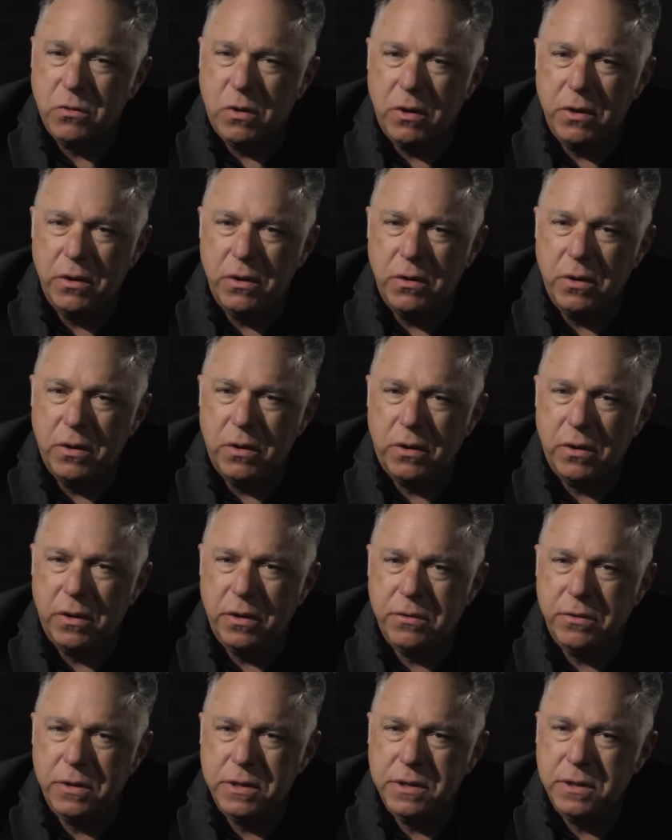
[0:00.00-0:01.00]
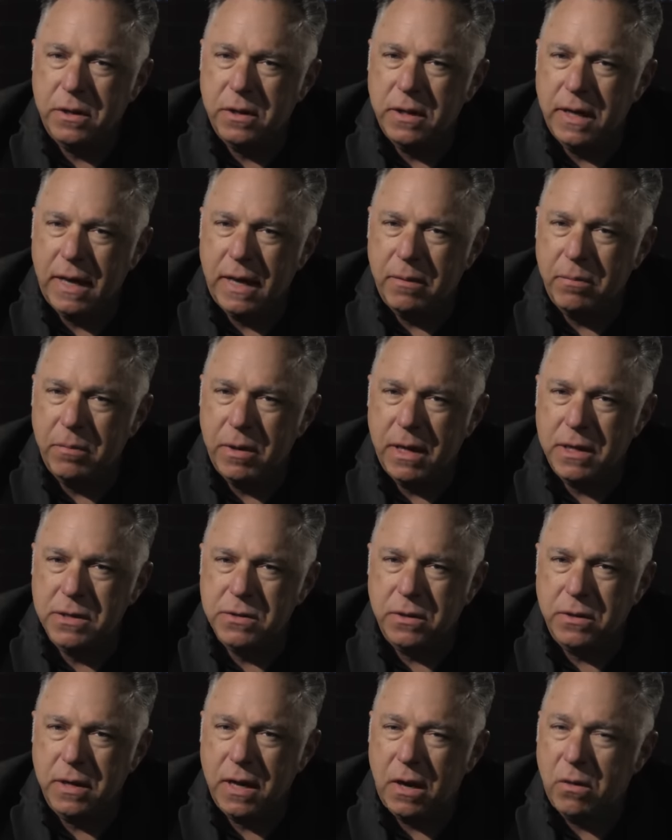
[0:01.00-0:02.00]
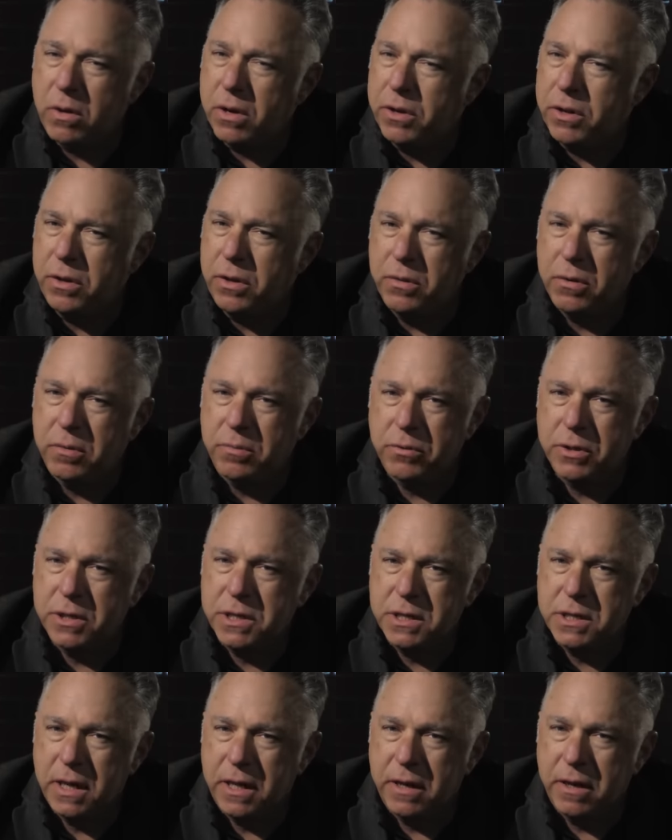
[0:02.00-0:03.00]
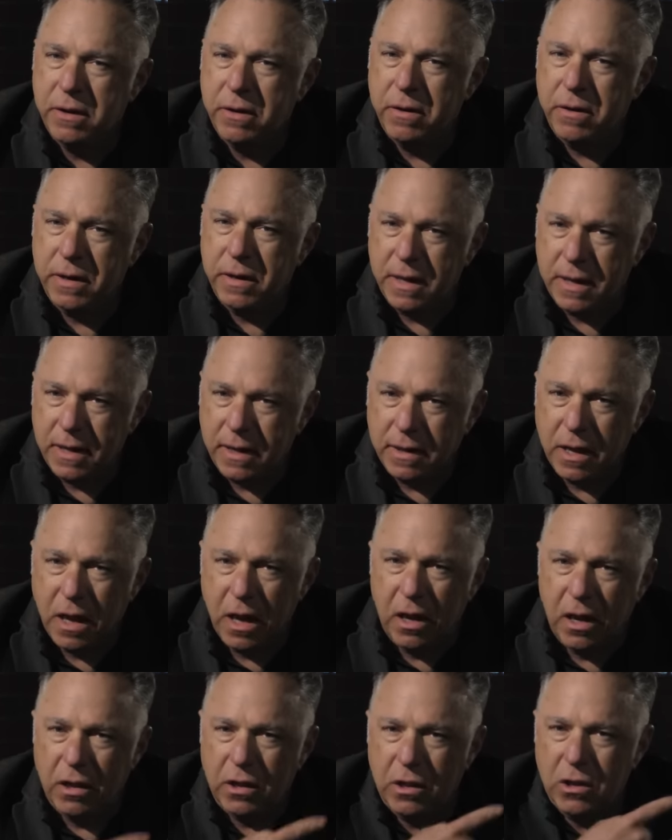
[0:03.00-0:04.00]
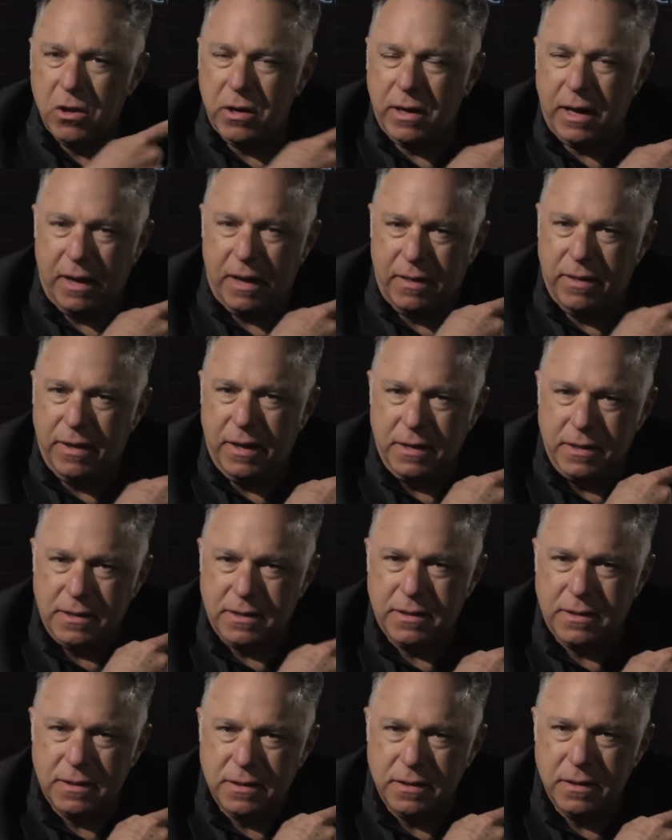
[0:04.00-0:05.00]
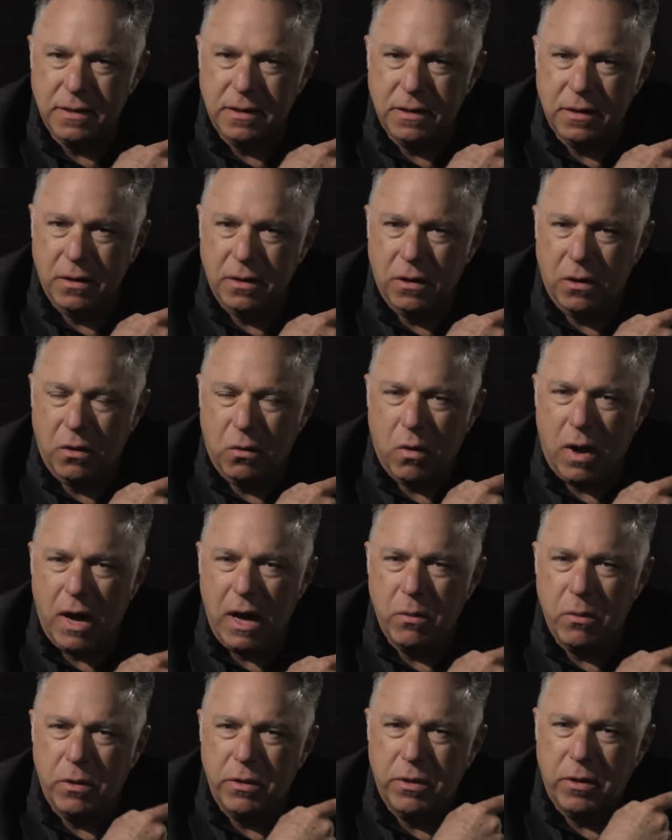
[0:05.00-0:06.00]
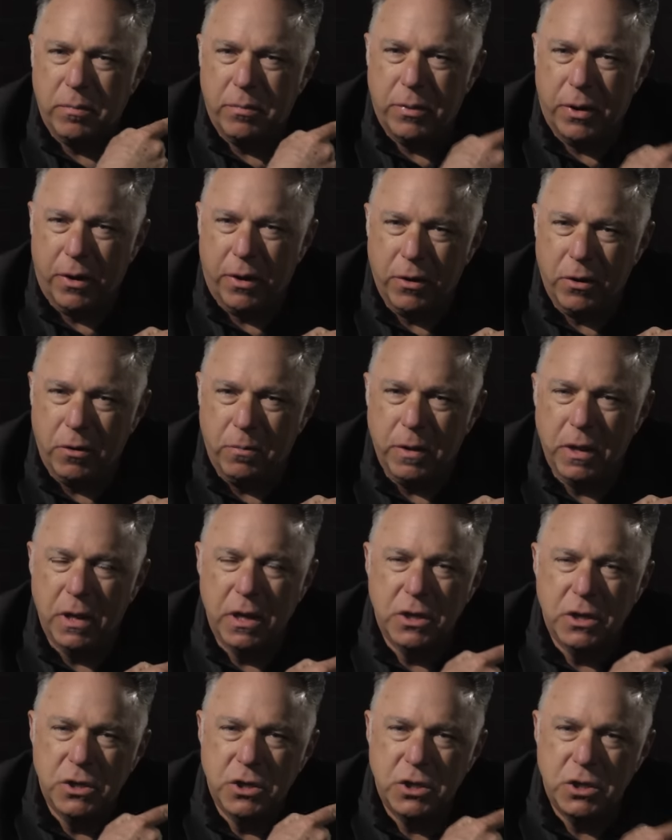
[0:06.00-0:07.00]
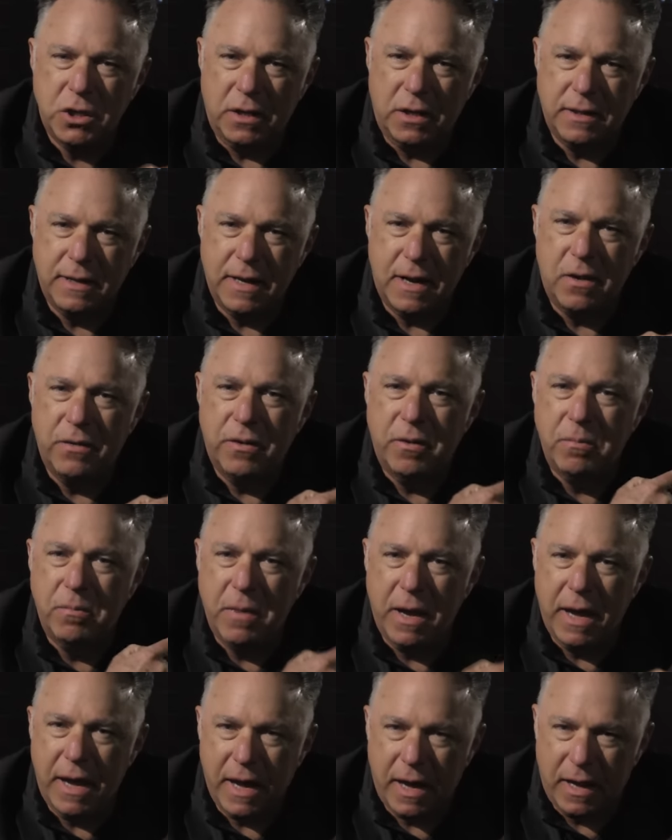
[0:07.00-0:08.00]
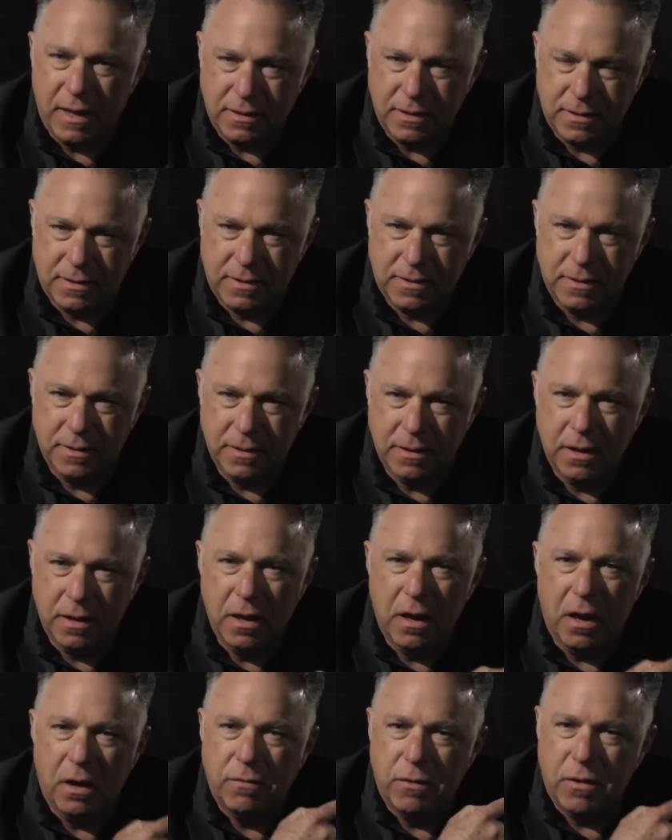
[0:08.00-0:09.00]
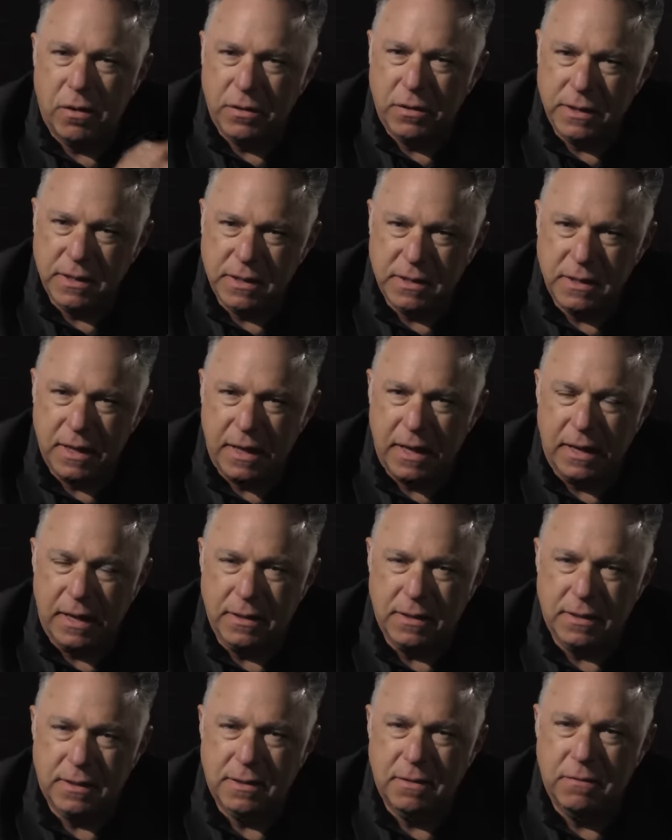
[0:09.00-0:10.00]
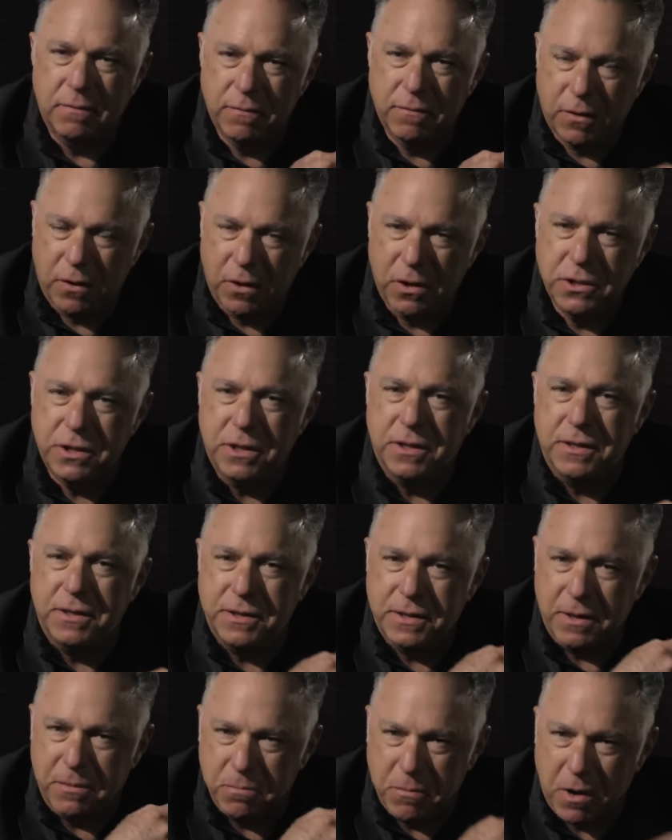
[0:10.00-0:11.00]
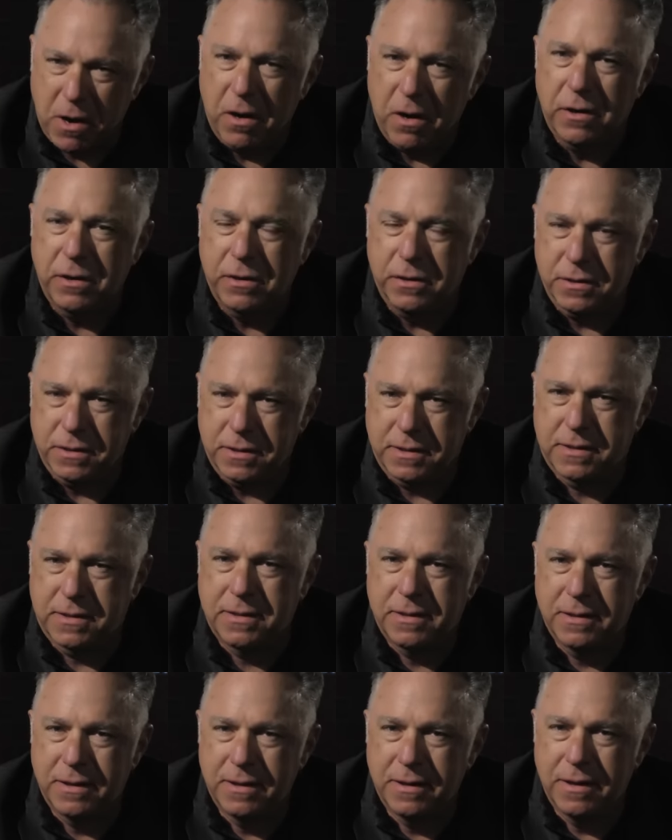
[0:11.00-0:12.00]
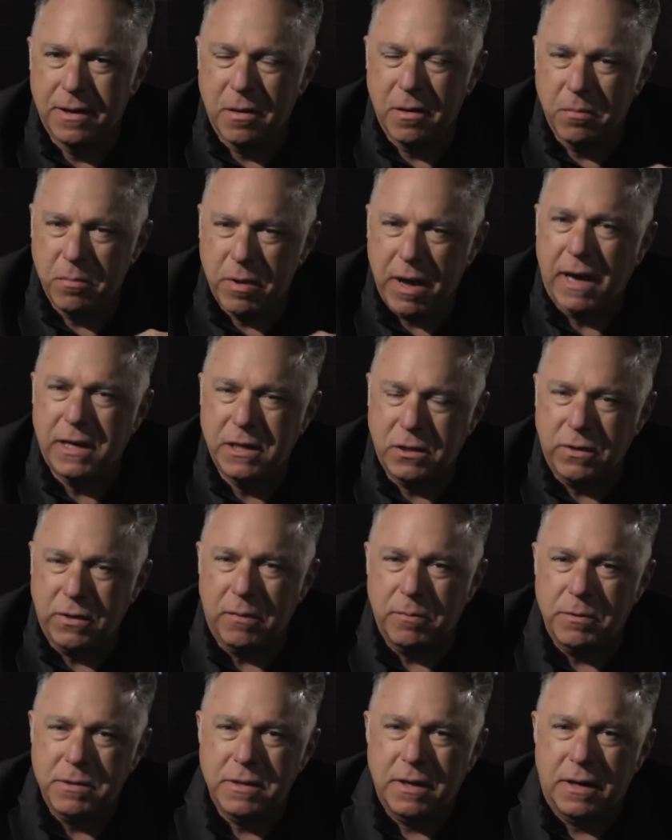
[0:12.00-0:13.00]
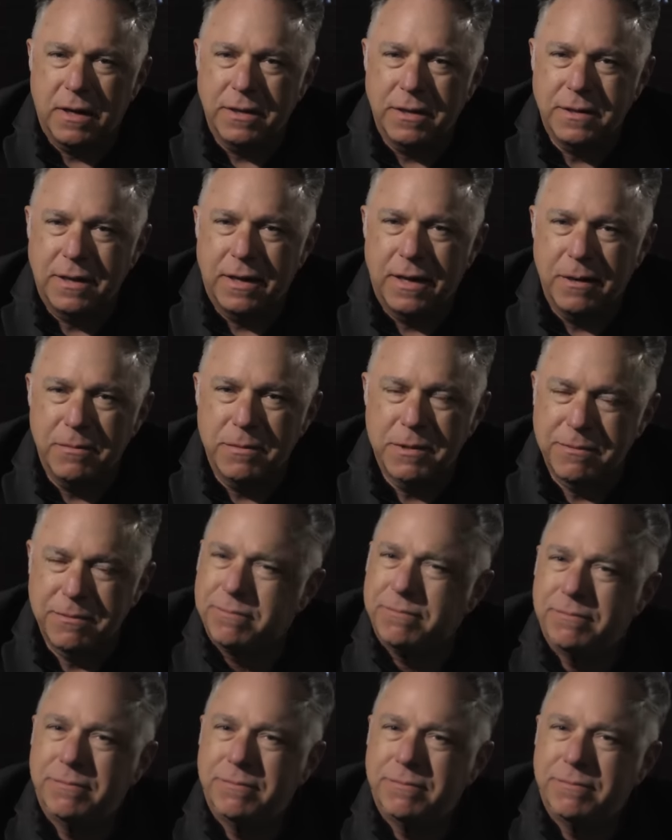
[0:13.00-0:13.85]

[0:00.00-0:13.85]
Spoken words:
Whether you go to the traditional Latin Mass or not, whether you appreciate it or not, look at this. Why would the Pope shut down the Mass of all the saints, virgins, and martyrs back to apostolic times?